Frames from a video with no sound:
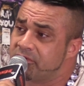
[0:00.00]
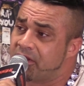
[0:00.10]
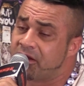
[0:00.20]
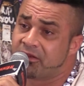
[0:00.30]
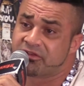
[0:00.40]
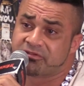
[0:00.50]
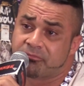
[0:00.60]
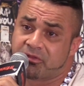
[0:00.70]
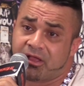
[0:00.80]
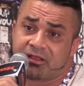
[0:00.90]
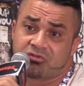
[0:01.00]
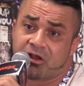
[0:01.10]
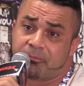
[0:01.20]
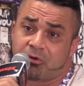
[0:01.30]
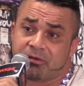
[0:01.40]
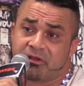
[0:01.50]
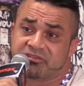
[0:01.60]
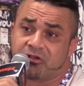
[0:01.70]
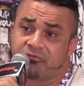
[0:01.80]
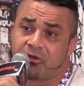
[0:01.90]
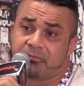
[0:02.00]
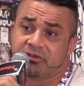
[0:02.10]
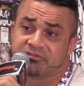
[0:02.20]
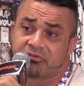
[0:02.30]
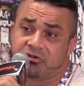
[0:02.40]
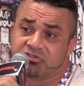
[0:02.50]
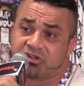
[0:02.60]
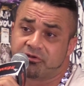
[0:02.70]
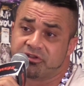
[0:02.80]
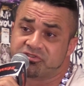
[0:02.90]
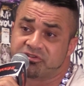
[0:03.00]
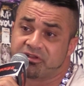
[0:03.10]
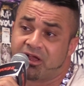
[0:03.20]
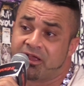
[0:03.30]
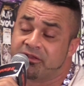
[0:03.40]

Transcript: And that's something I try to pride myself on, being as a third-generation guy.